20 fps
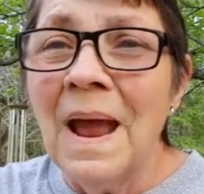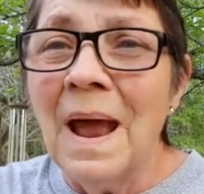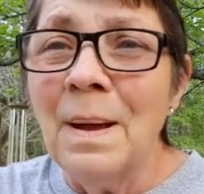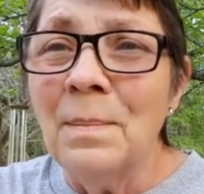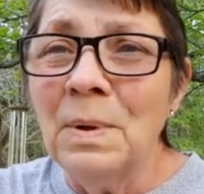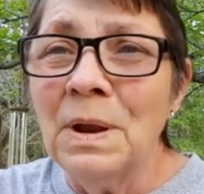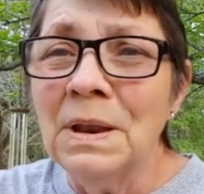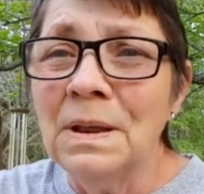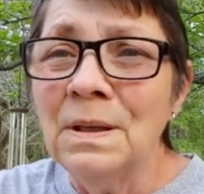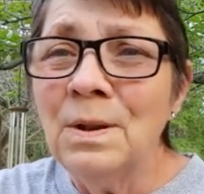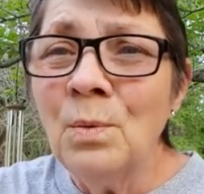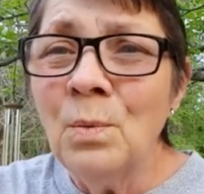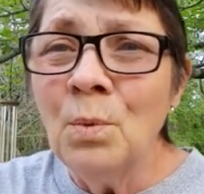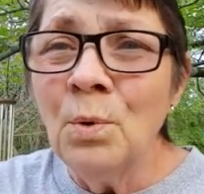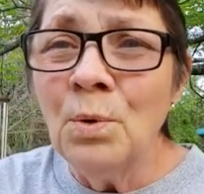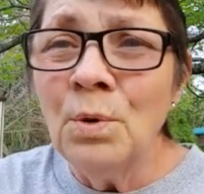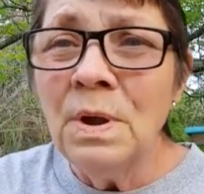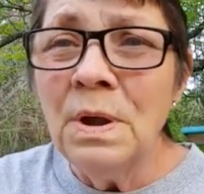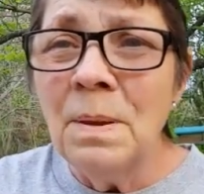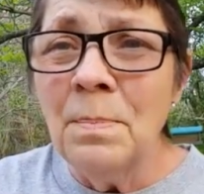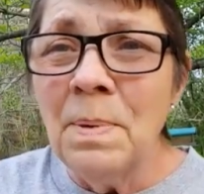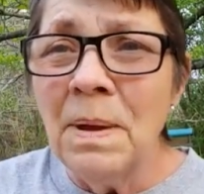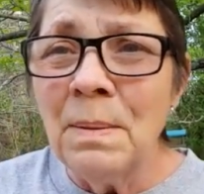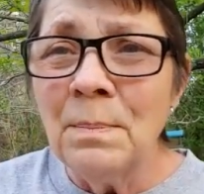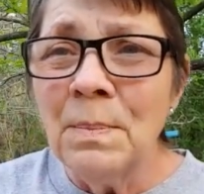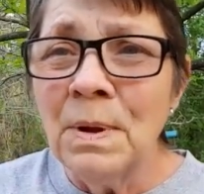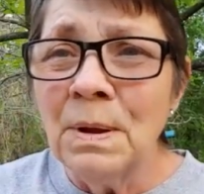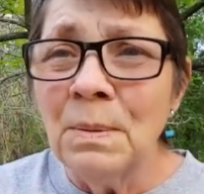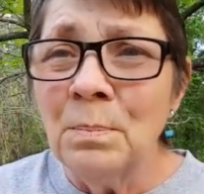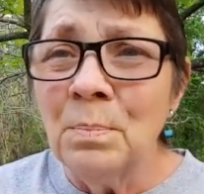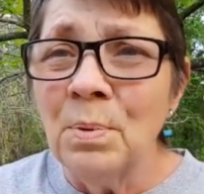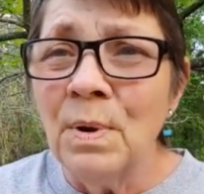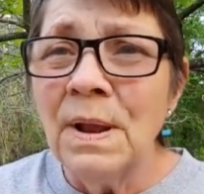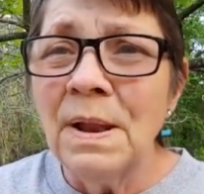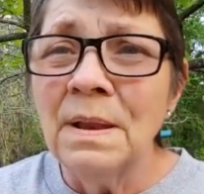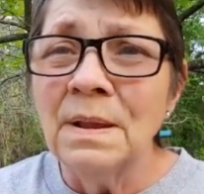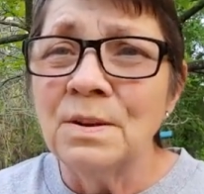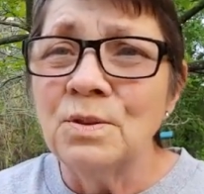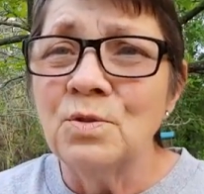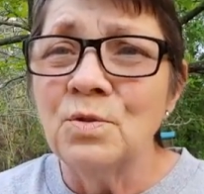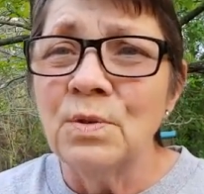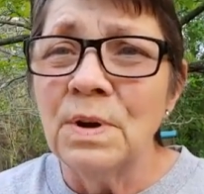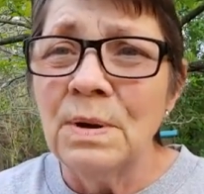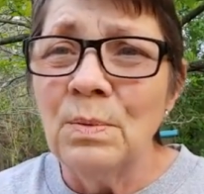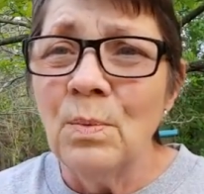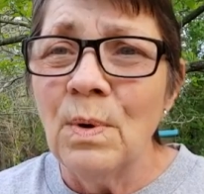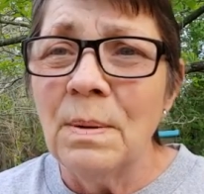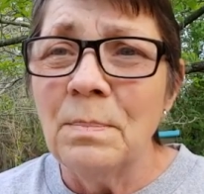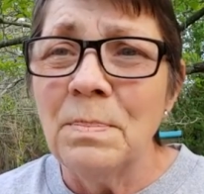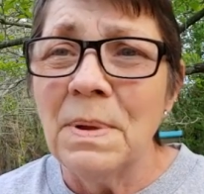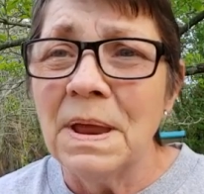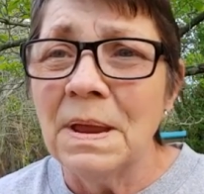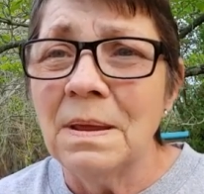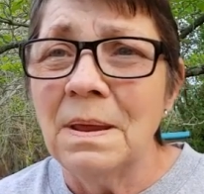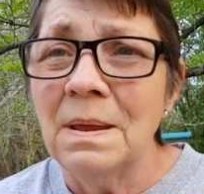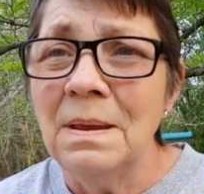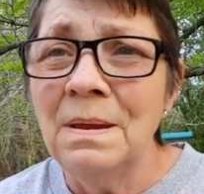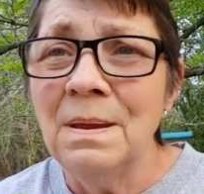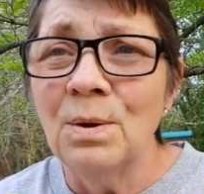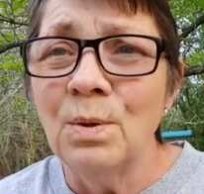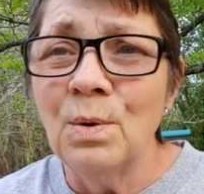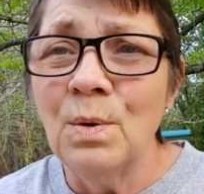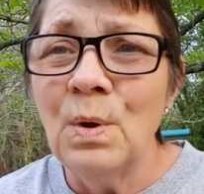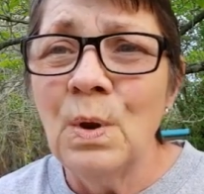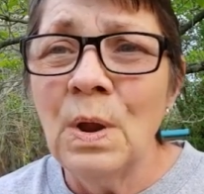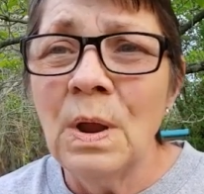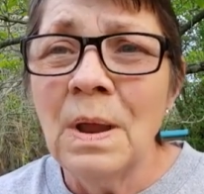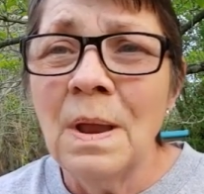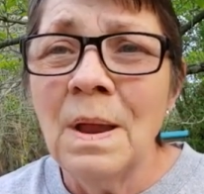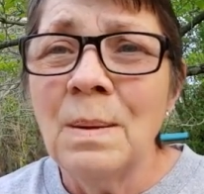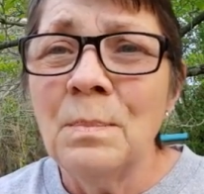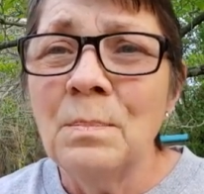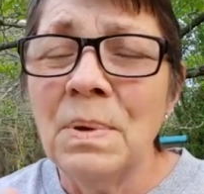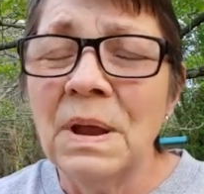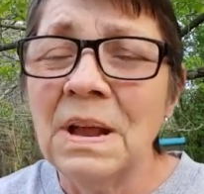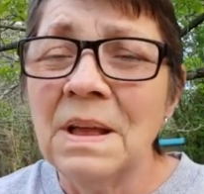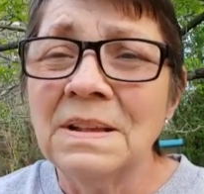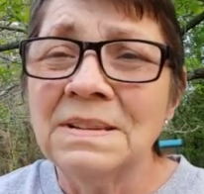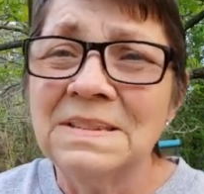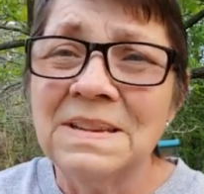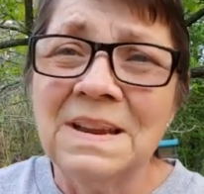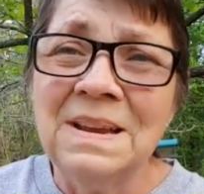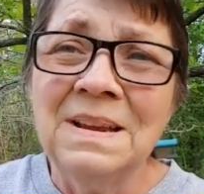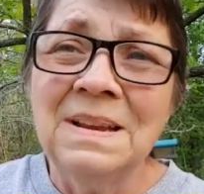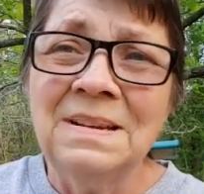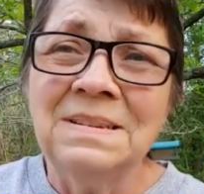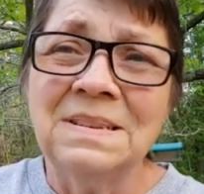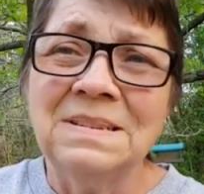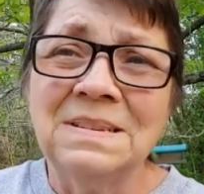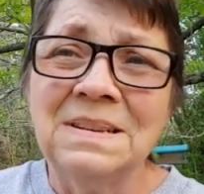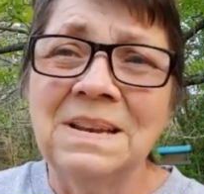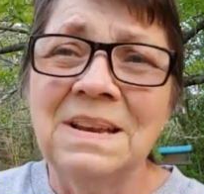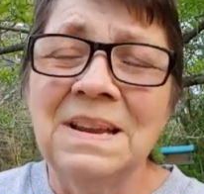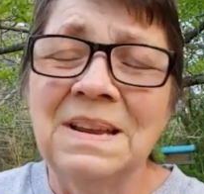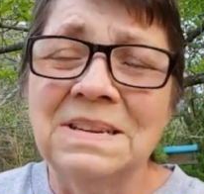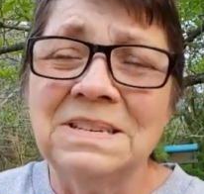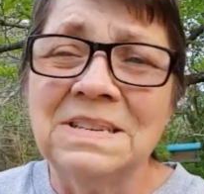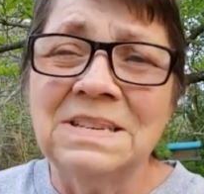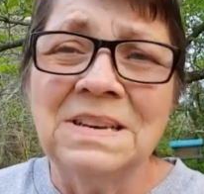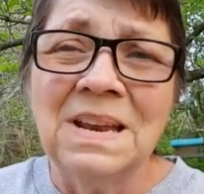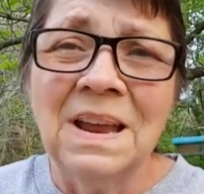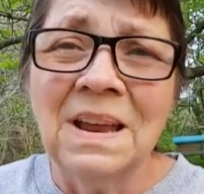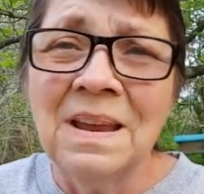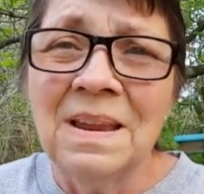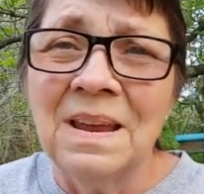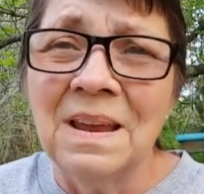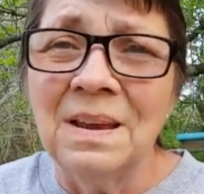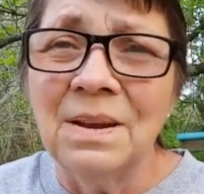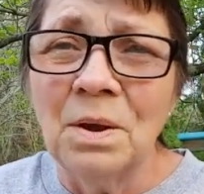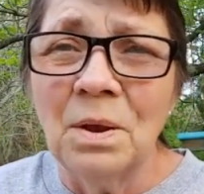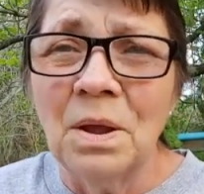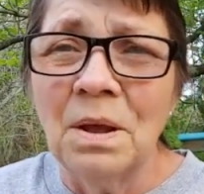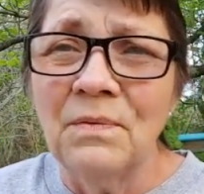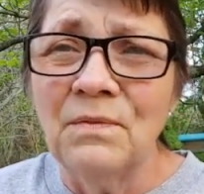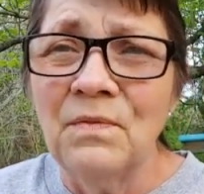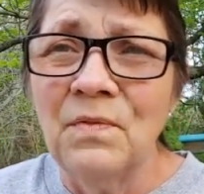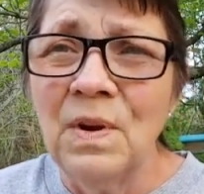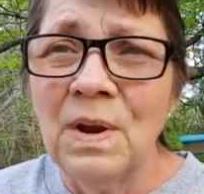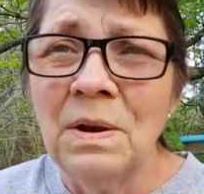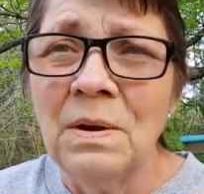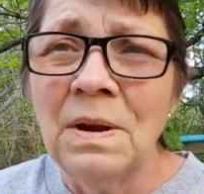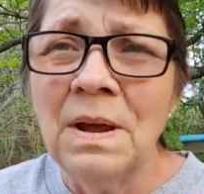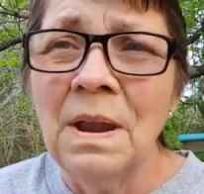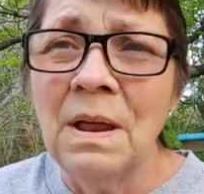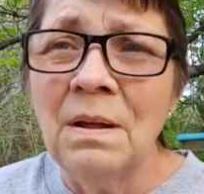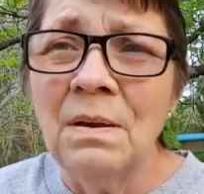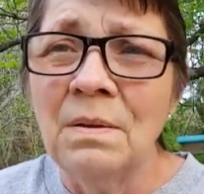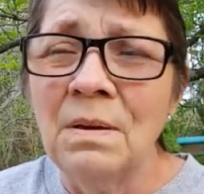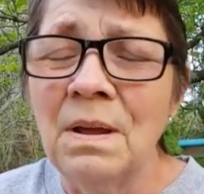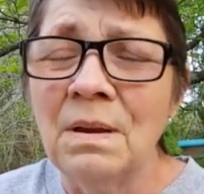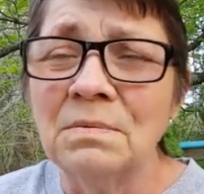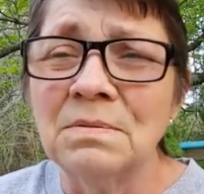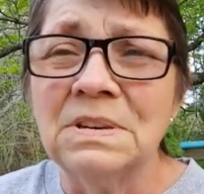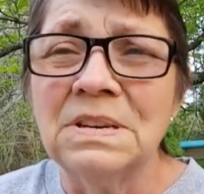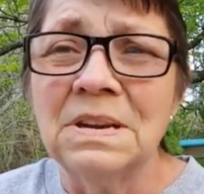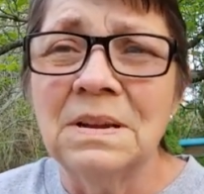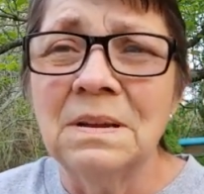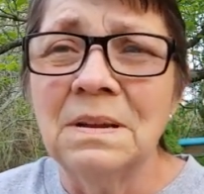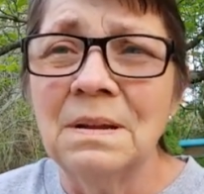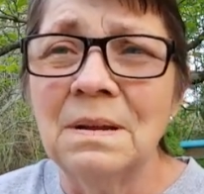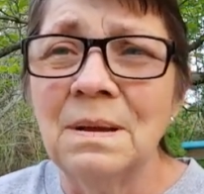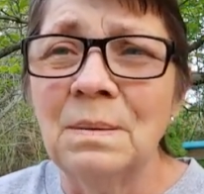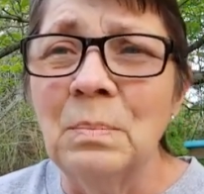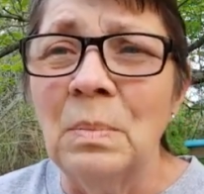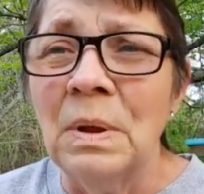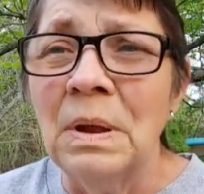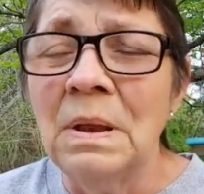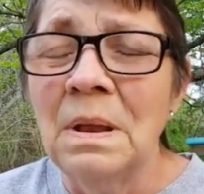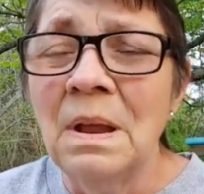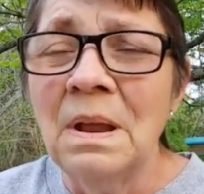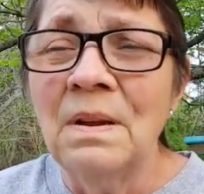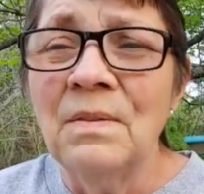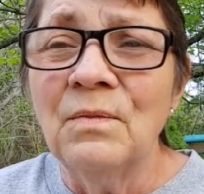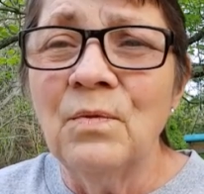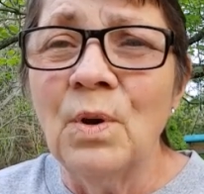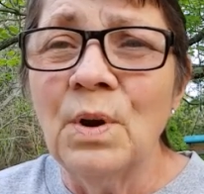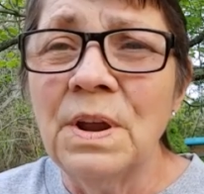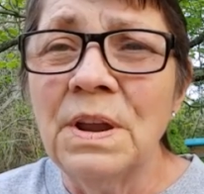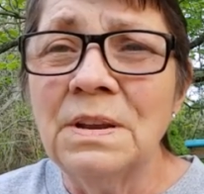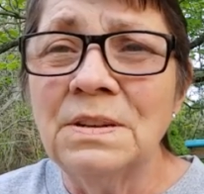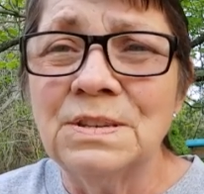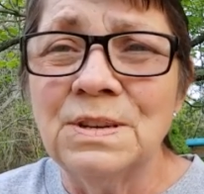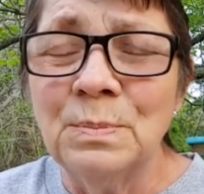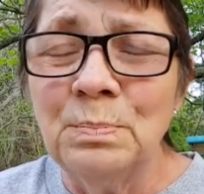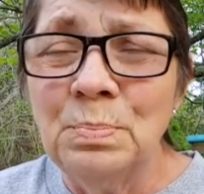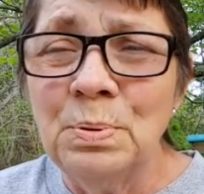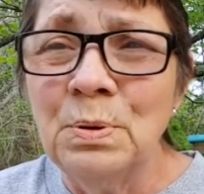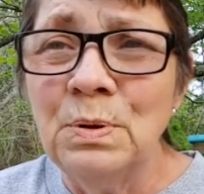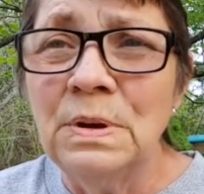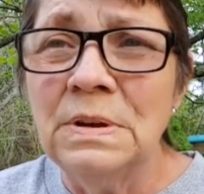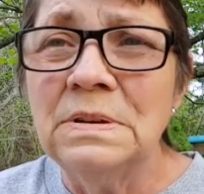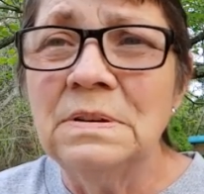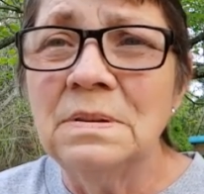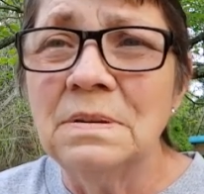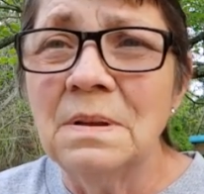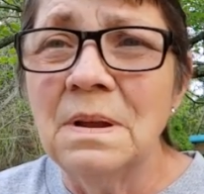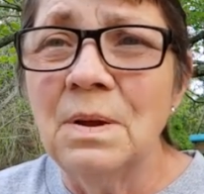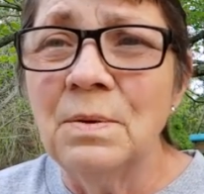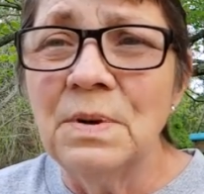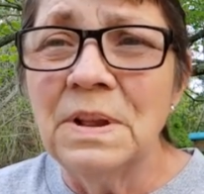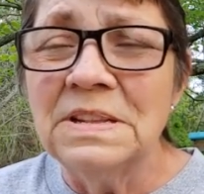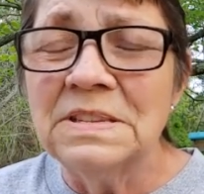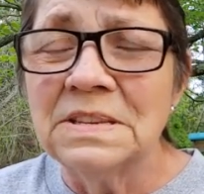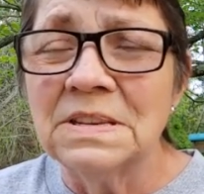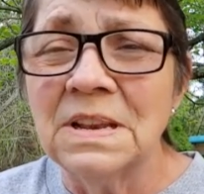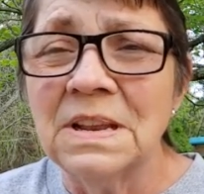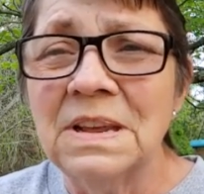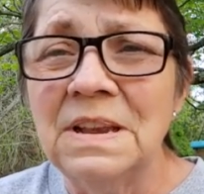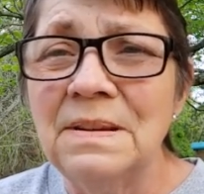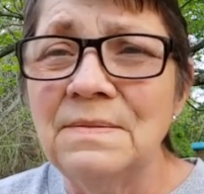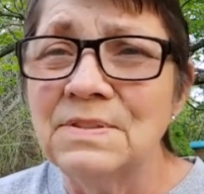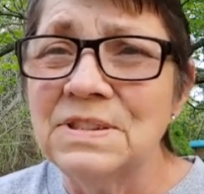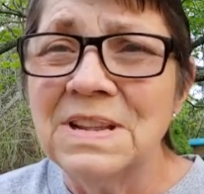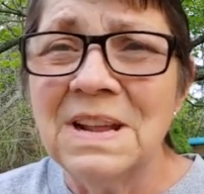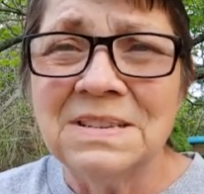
I'm a little worried about my umbrella tree right back here because it is taking a very long, long time for it to put on its leaves.